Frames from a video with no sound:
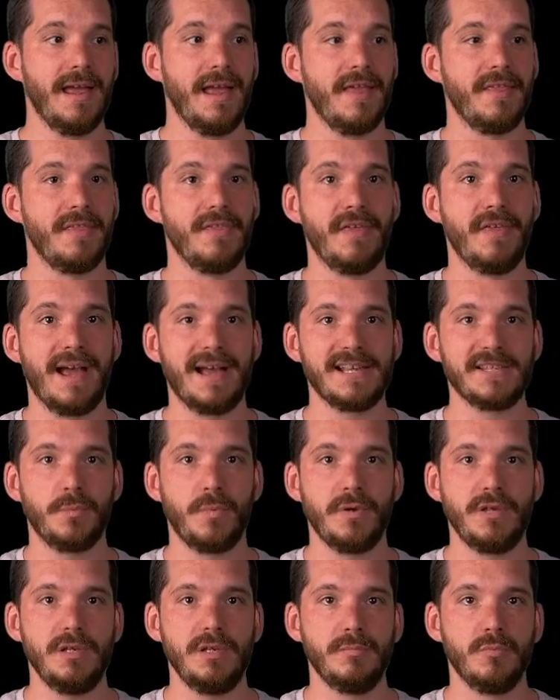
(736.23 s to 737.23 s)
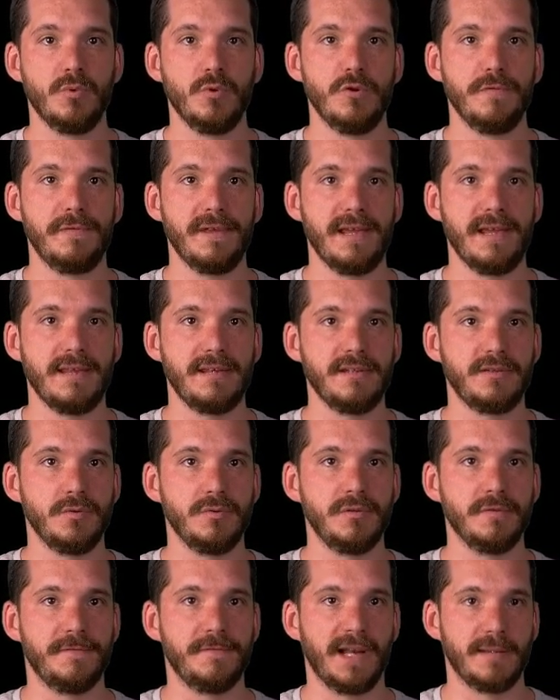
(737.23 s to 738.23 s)
that's when you move into
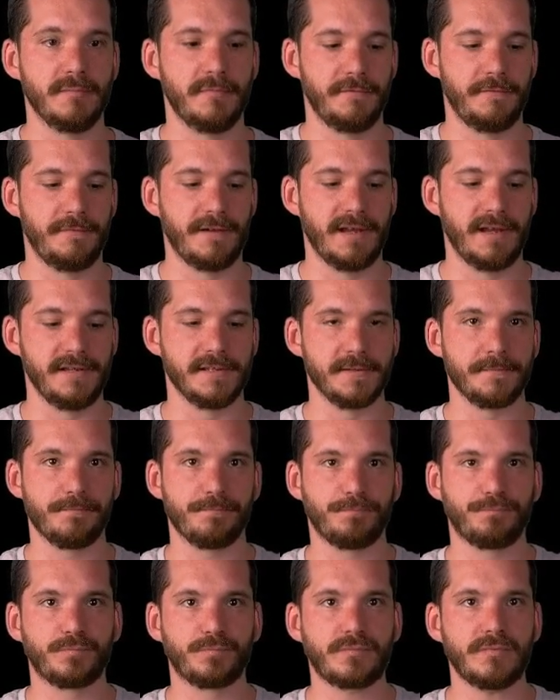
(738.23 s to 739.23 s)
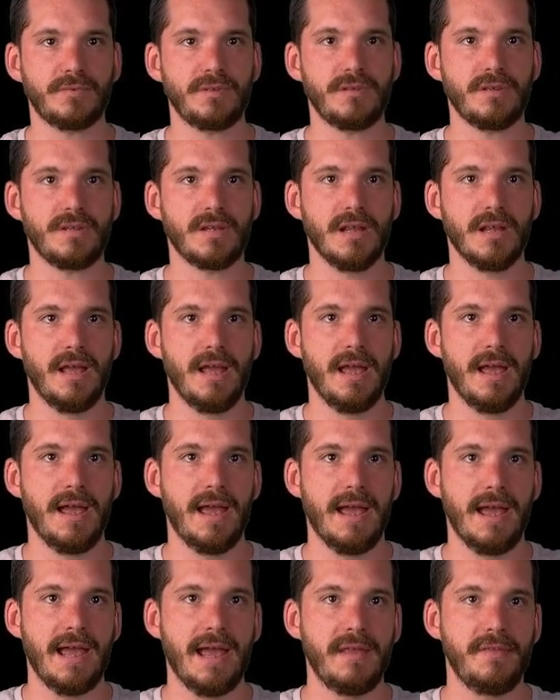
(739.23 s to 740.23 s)
development phase.
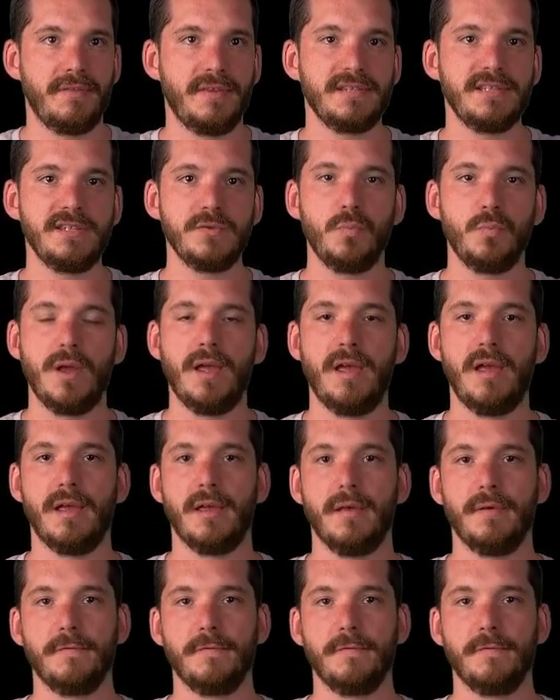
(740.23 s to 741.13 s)
And this is where,